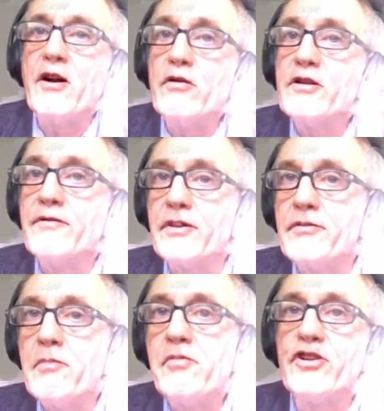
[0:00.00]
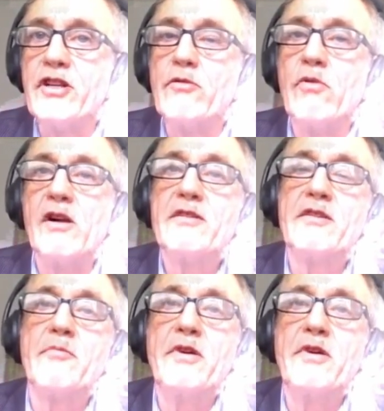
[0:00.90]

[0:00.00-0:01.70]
but also for triple sheet welds.